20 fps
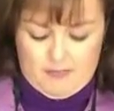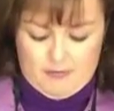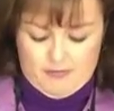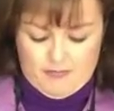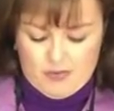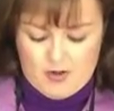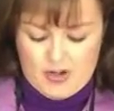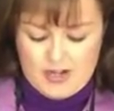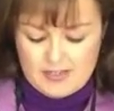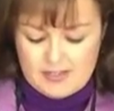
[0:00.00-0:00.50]

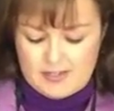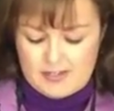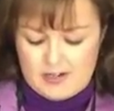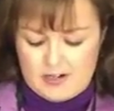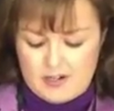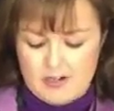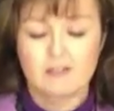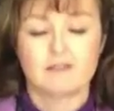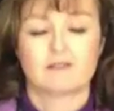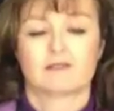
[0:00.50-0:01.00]
brace
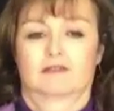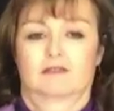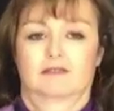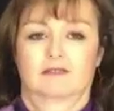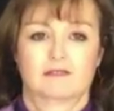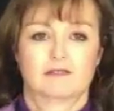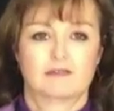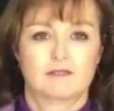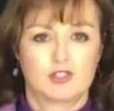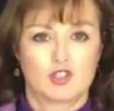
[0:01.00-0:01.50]
here,
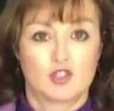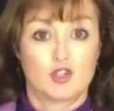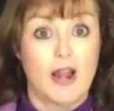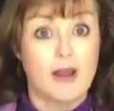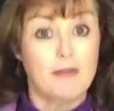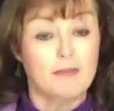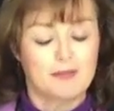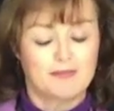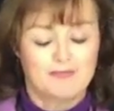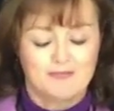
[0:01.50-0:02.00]

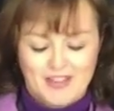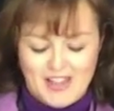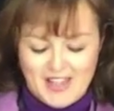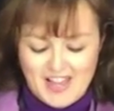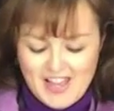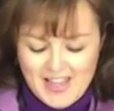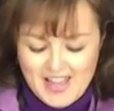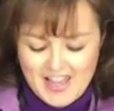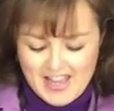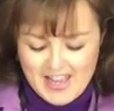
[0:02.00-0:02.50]
strap.
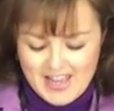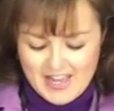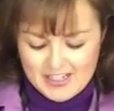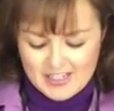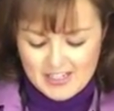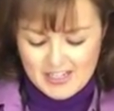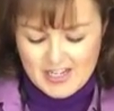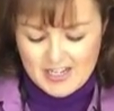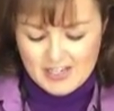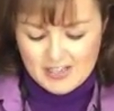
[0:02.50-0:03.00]
And
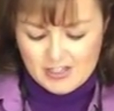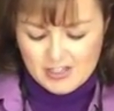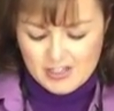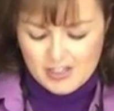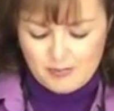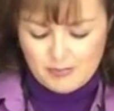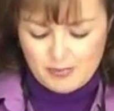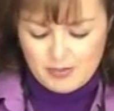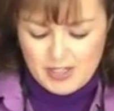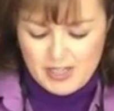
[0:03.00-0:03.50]
it's
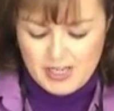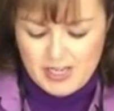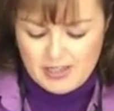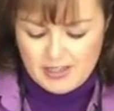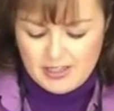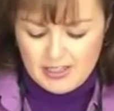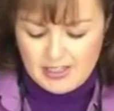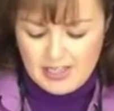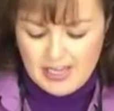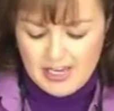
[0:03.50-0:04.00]
simply,
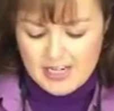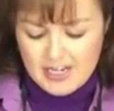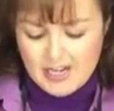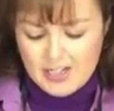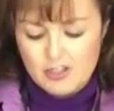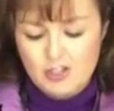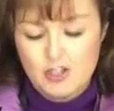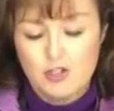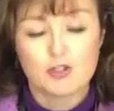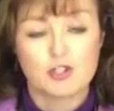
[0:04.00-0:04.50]
the light
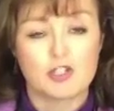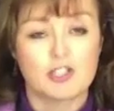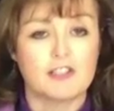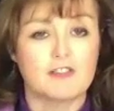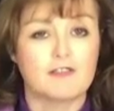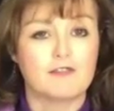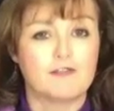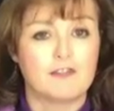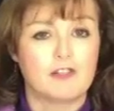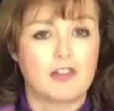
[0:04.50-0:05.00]
is usually
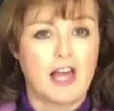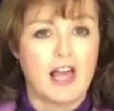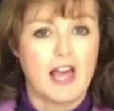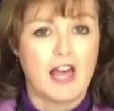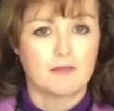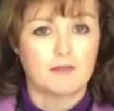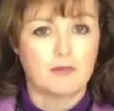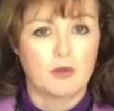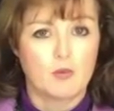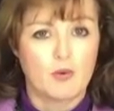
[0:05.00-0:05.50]

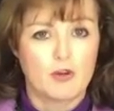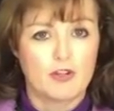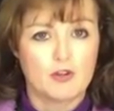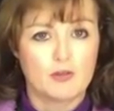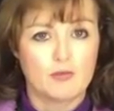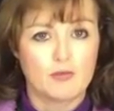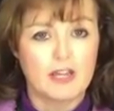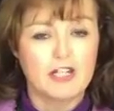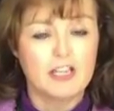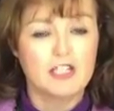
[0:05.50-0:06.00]
flat, but when you're
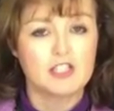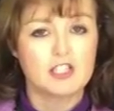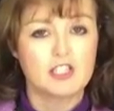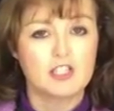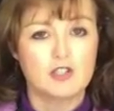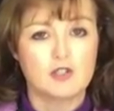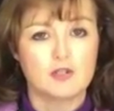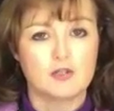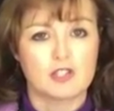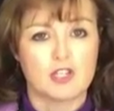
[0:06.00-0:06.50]
ready to
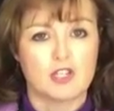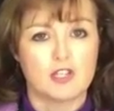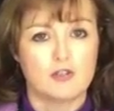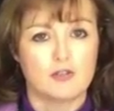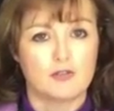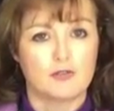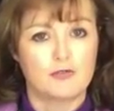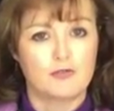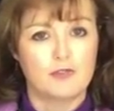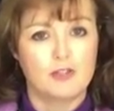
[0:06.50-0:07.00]
use it, you
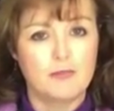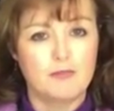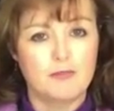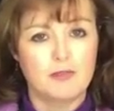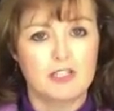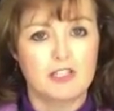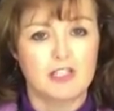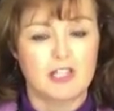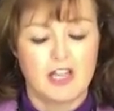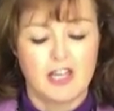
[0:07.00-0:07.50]
flip
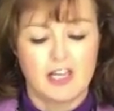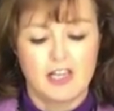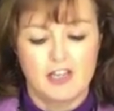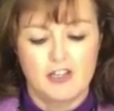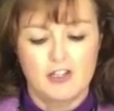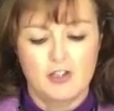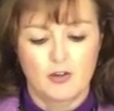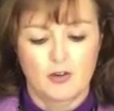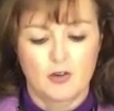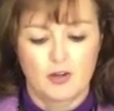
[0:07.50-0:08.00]
the light
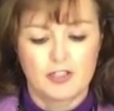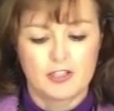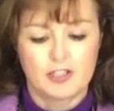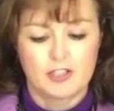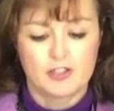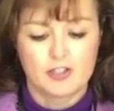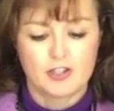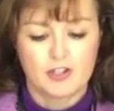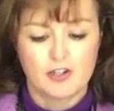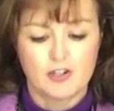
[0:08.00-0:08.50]
and you're going to
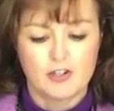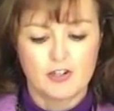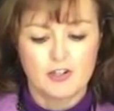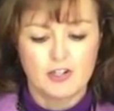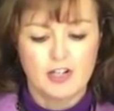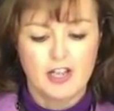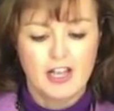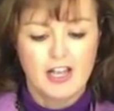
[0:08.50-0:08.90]
turn